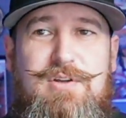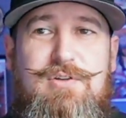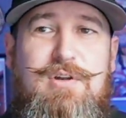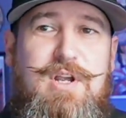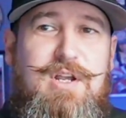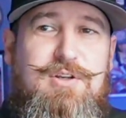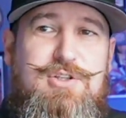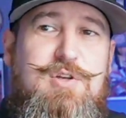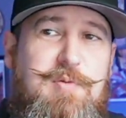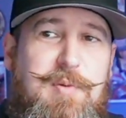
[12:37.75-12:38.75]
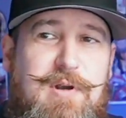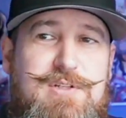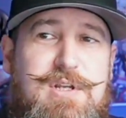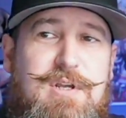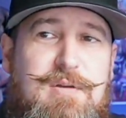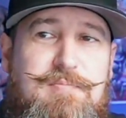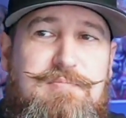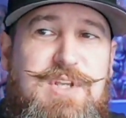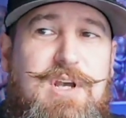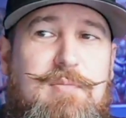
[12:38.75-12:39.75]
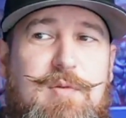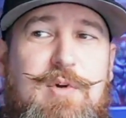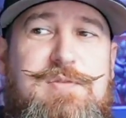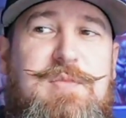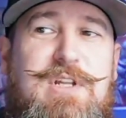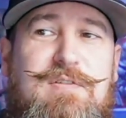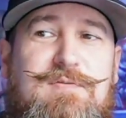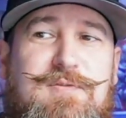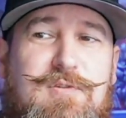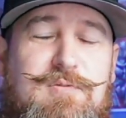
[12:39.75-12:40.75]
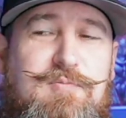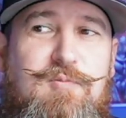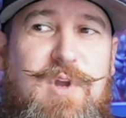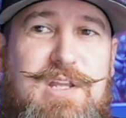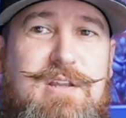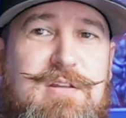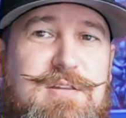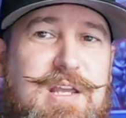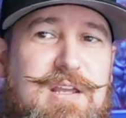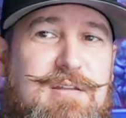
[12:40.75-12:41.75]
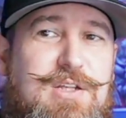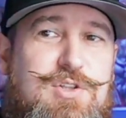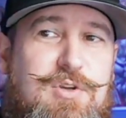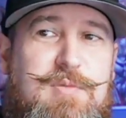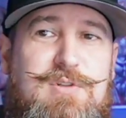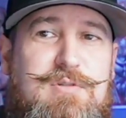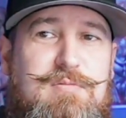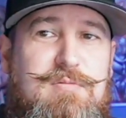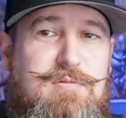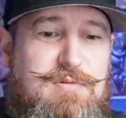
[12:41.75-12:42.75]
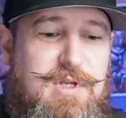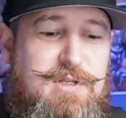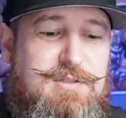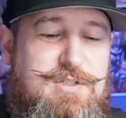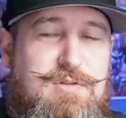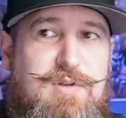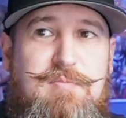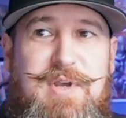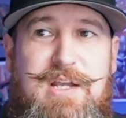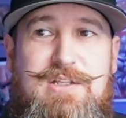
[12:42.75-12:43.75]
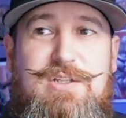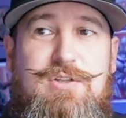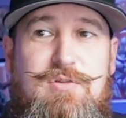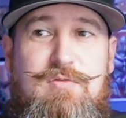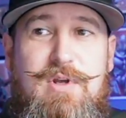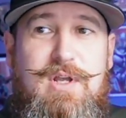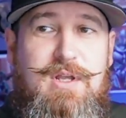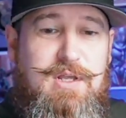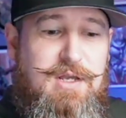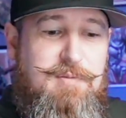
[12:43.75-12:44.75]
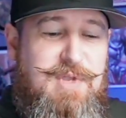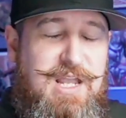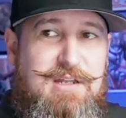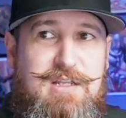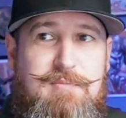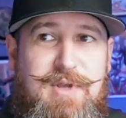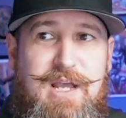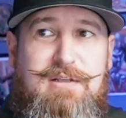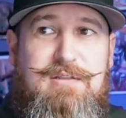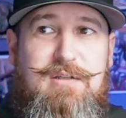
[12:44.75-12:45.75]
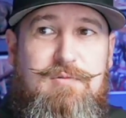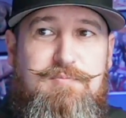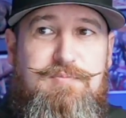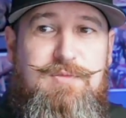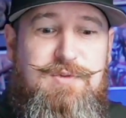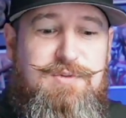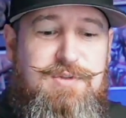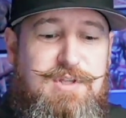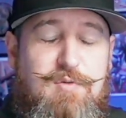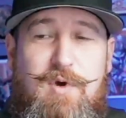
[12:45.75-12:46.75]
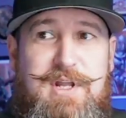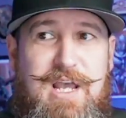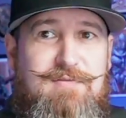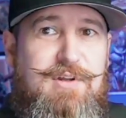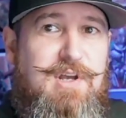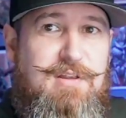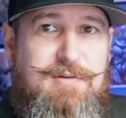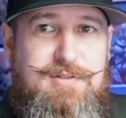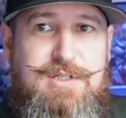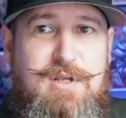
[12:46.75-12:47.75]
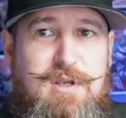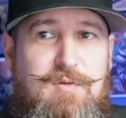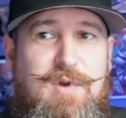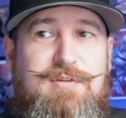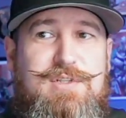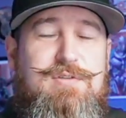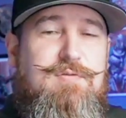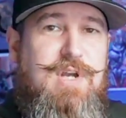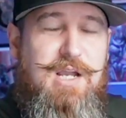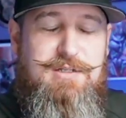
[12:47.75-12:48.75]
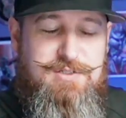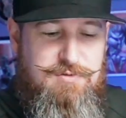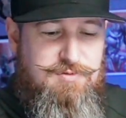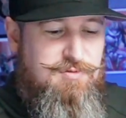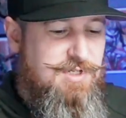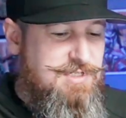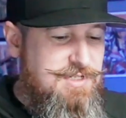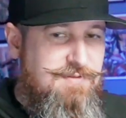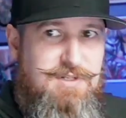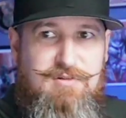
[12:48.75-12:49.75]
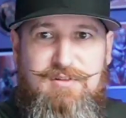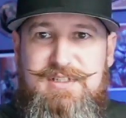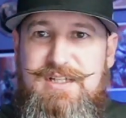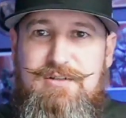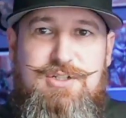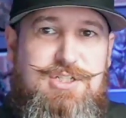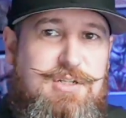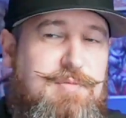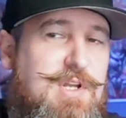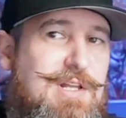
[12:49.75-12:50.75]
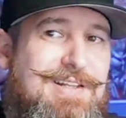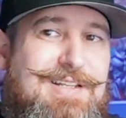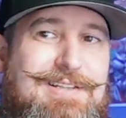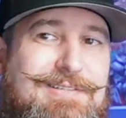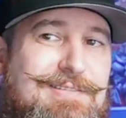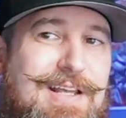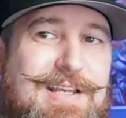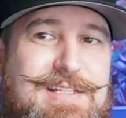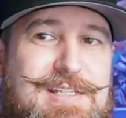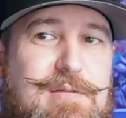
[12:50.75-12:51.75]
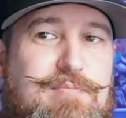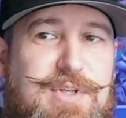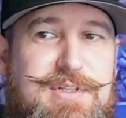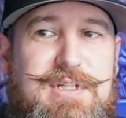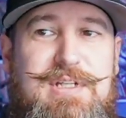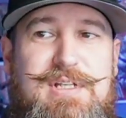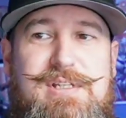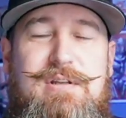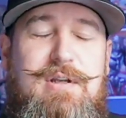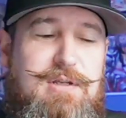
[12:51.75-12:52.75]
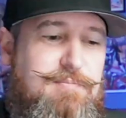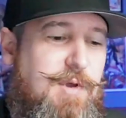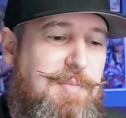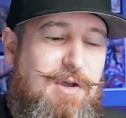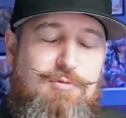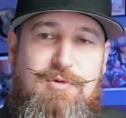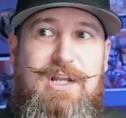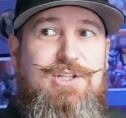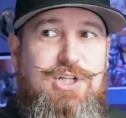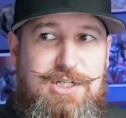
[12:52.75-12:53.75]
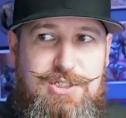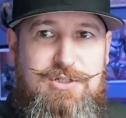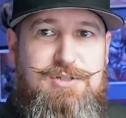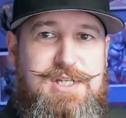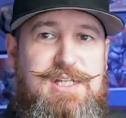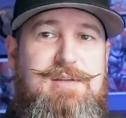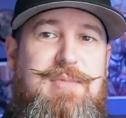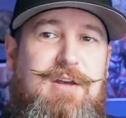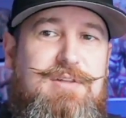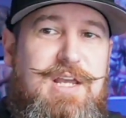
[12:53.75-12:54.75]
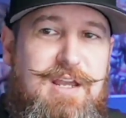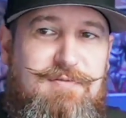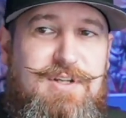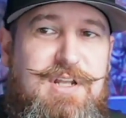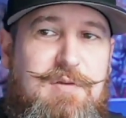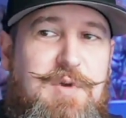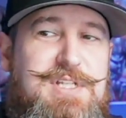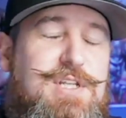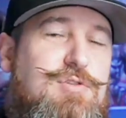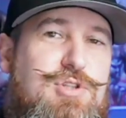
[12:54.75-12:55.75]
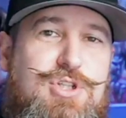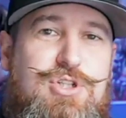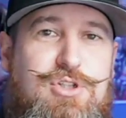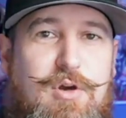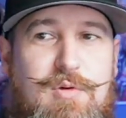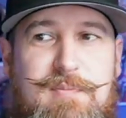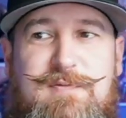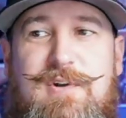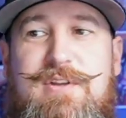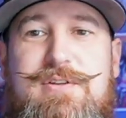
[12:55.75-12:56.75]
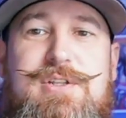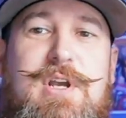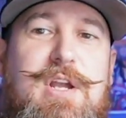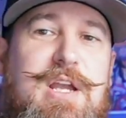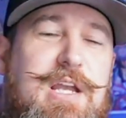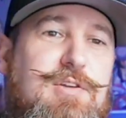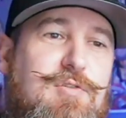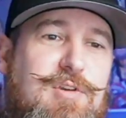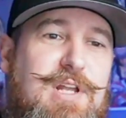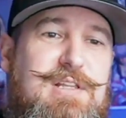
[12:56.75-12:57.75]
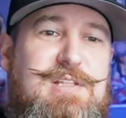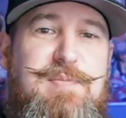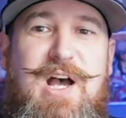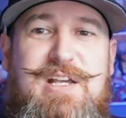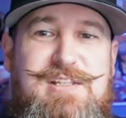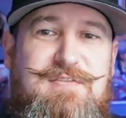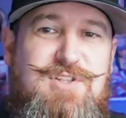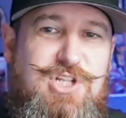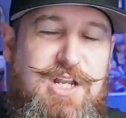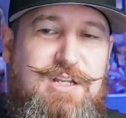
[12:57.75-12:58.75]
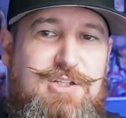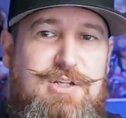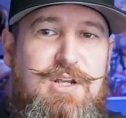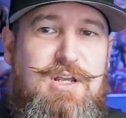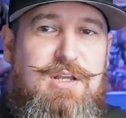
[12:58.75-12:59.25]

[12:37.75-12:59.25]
Your superpowers become the most meaningful when they contribute to impact you and impact that you want to have on others, whether it's through kindness or creativity or leadership. Legacy building isn't about grand gestures, it's about the everyday ways that you just show up for others and create this positive change.